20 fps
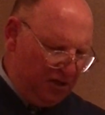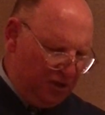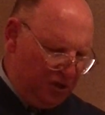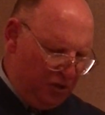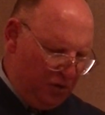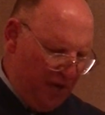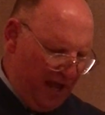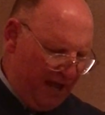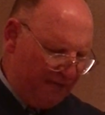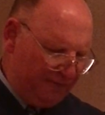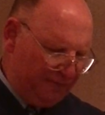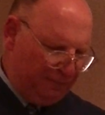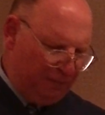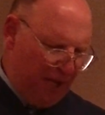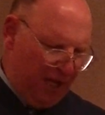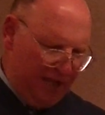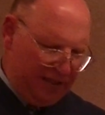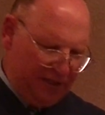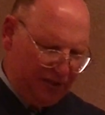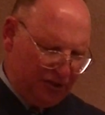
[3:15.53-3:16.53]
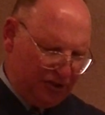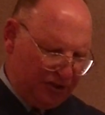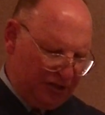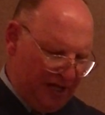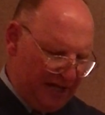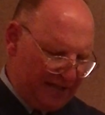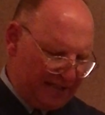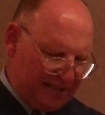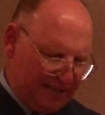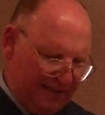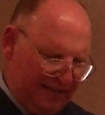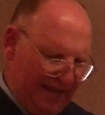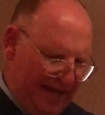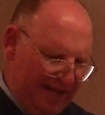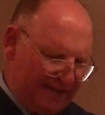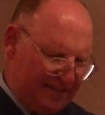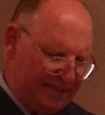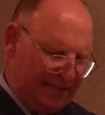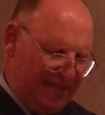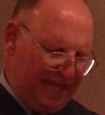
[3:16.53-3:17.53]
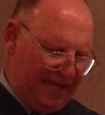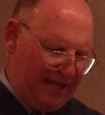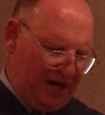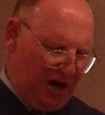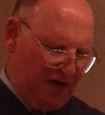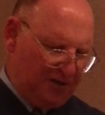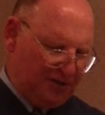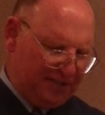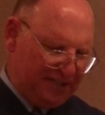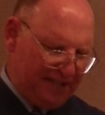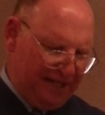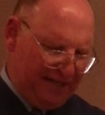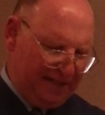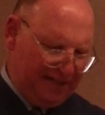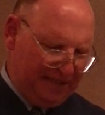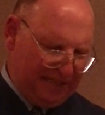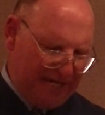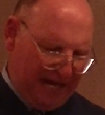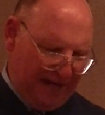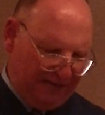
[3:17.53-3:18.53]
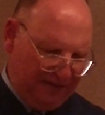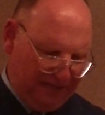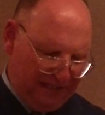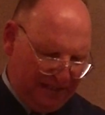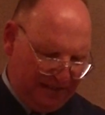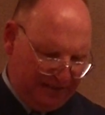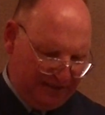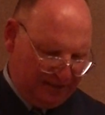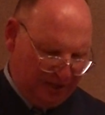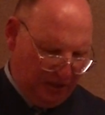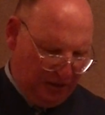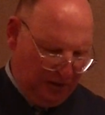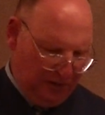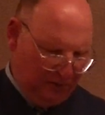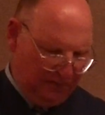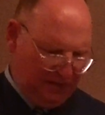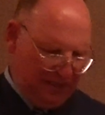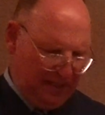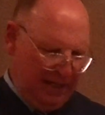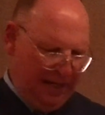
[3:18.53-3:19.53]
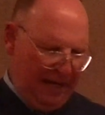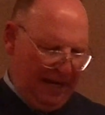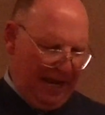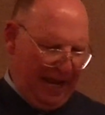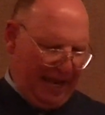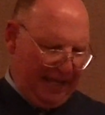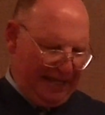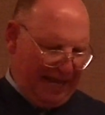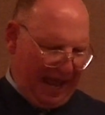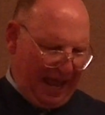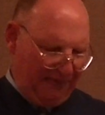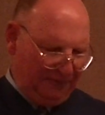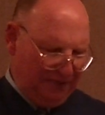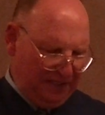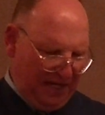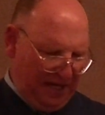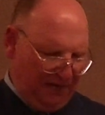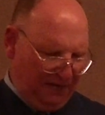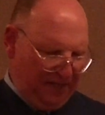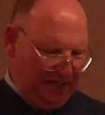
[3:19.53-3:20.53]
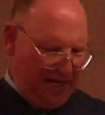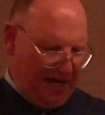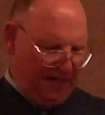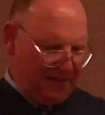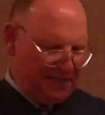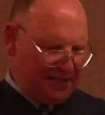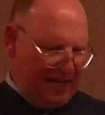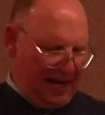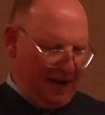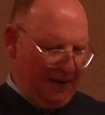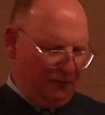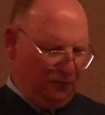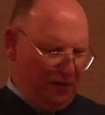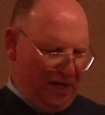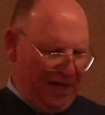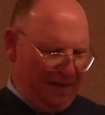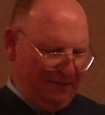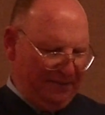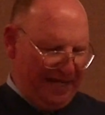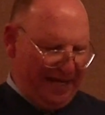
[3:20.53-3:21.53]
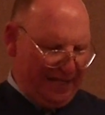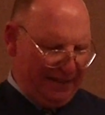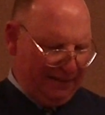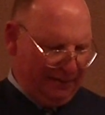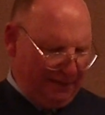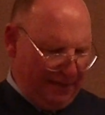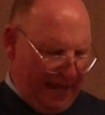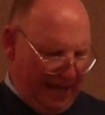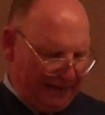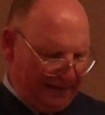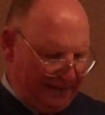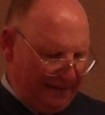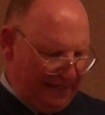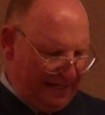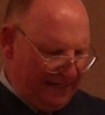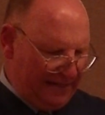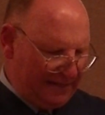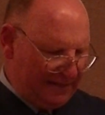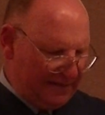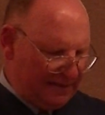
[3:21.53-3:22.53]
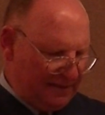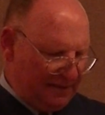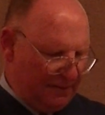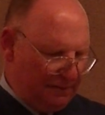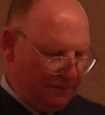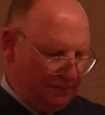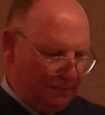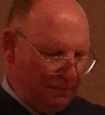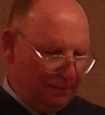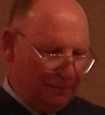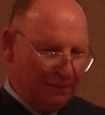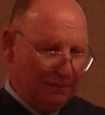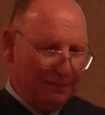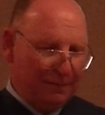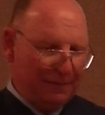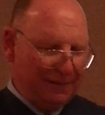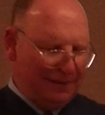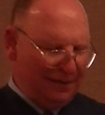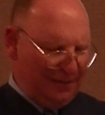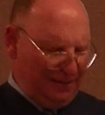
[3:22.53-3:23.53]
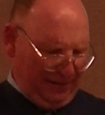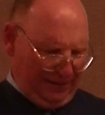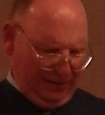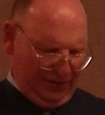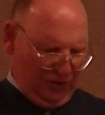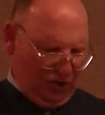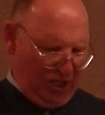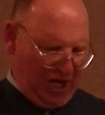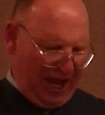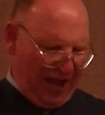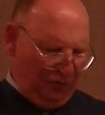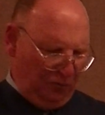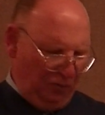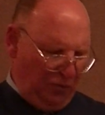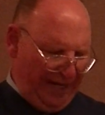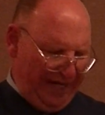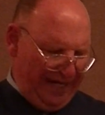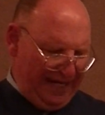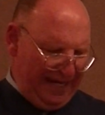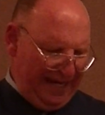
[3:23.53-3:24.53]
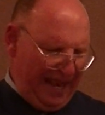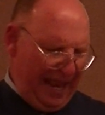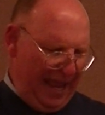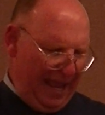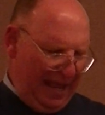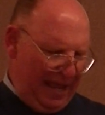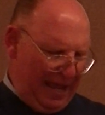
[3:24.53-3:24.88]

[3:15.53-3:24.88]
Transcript: you have punished us less than our sins have deserved and have given us a remnant like this. Shall we